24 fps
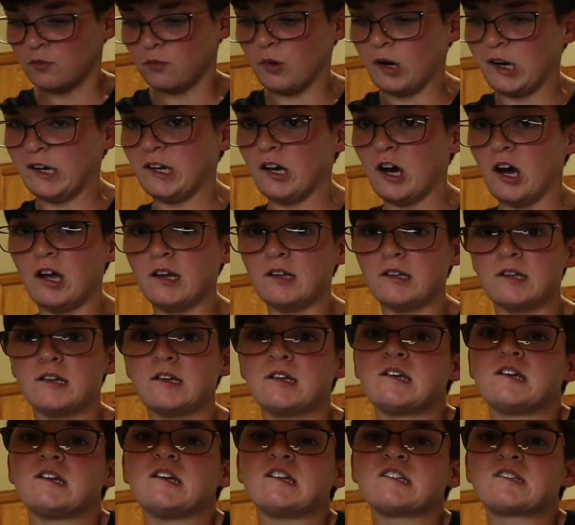Why not?
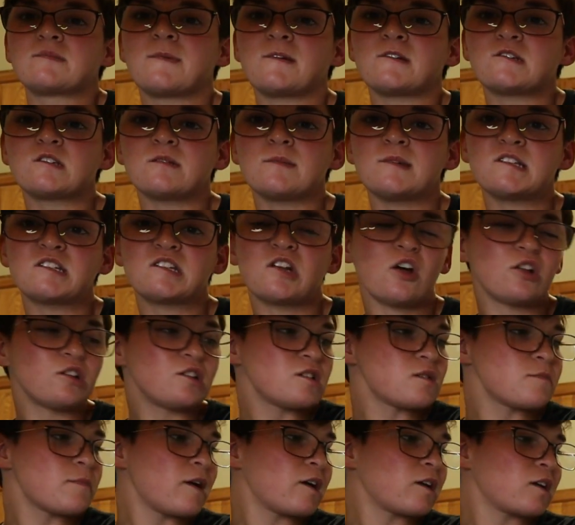It's supposed to be
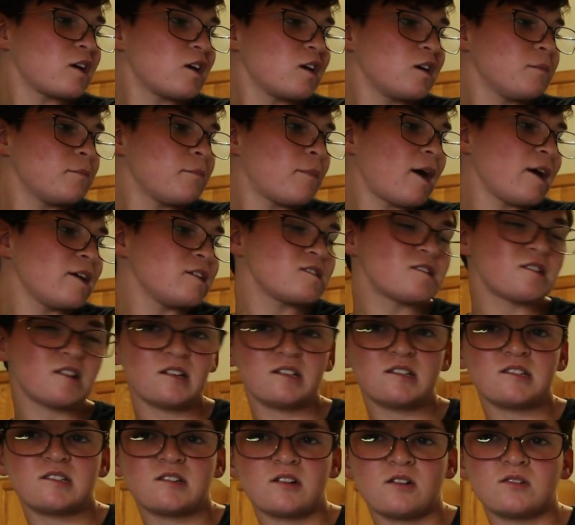salted butter. Mine's
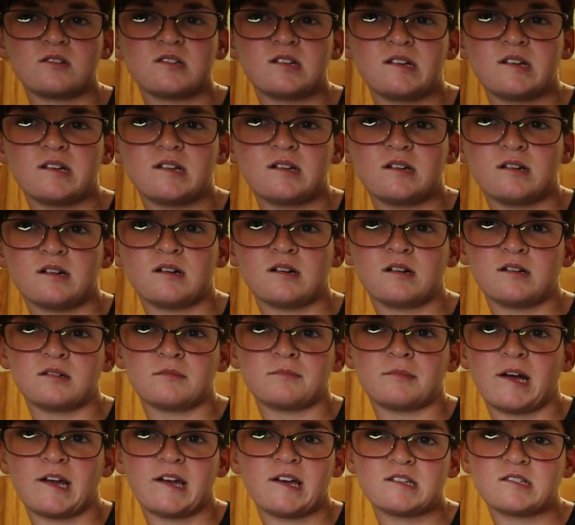unsalted.
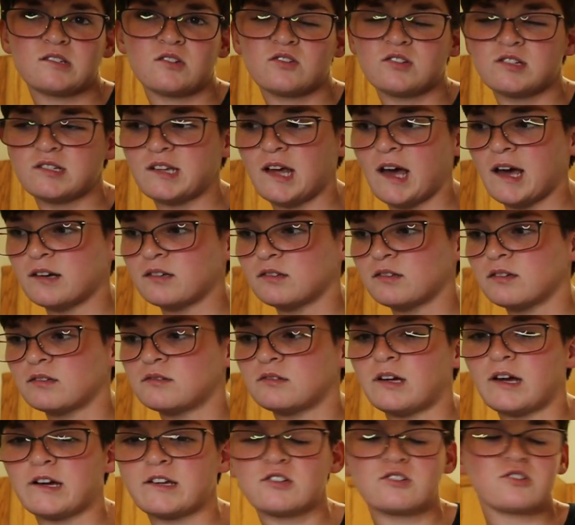I guess I'll just add a
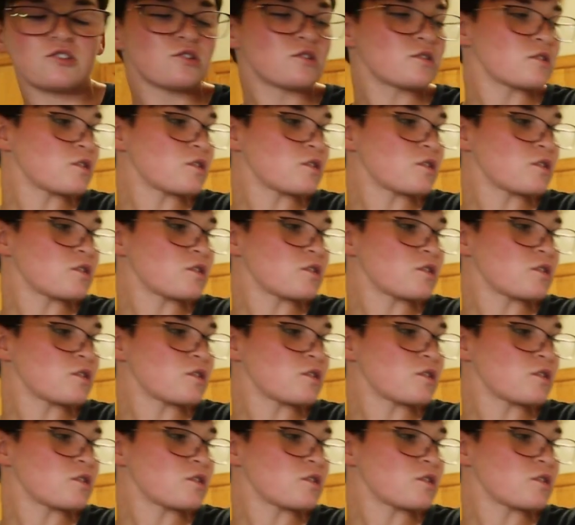little extra